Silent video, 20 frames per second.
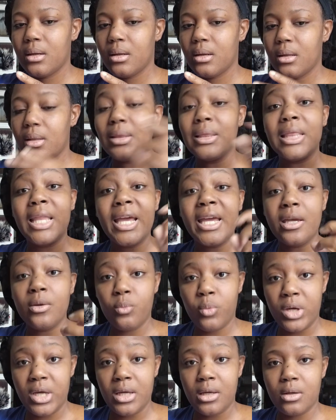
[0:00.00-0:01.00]
late
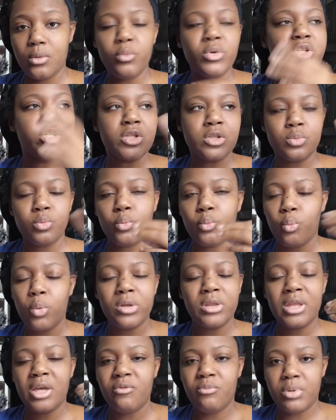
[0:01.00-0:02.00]
week, which is
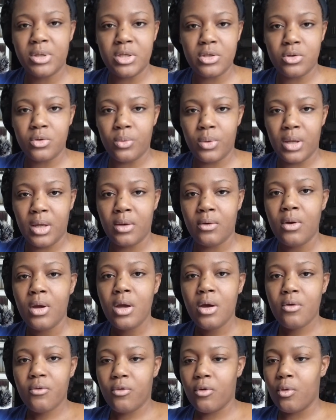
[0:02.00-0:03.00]
what they've been doing
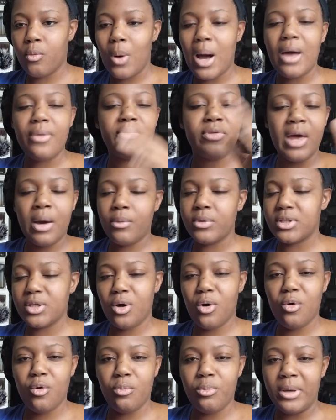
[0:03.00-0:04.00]
for a while. That was a
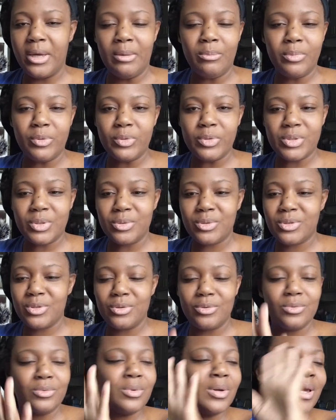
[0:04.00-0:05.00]
whole bamboozle
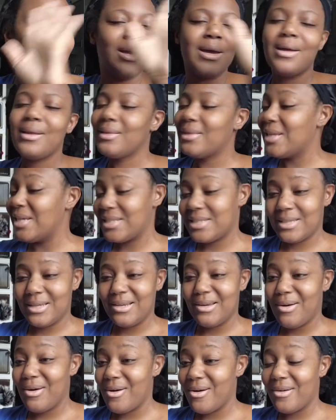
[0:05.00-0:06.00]
too. Listen,
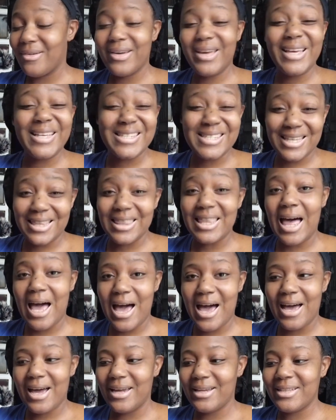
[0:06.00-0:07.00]
y'all, it's a
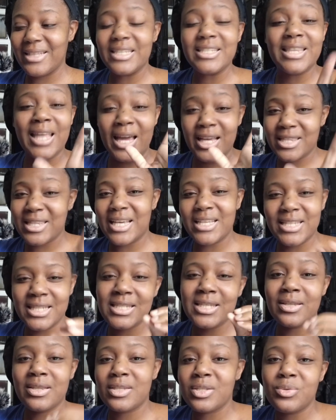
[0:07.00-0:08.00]
lie. This
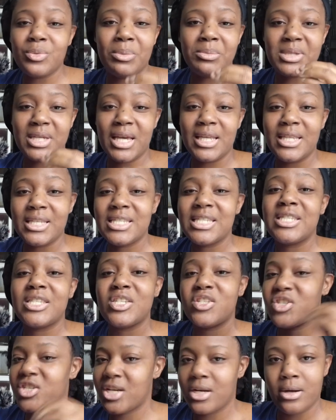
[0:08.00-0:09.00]
is what I'm saying. This is the
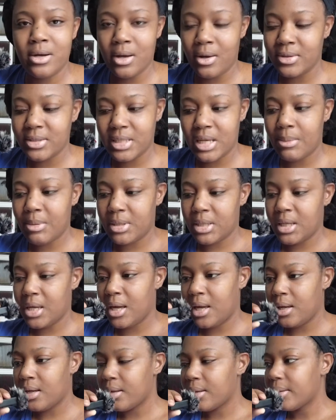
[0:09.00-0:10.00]
cherry on top of the
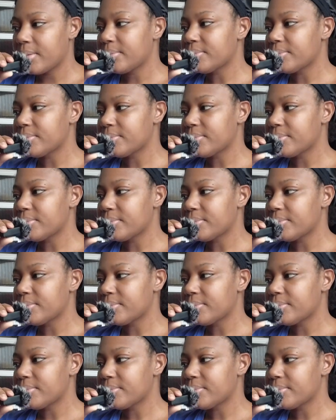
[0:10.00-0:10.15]
cake.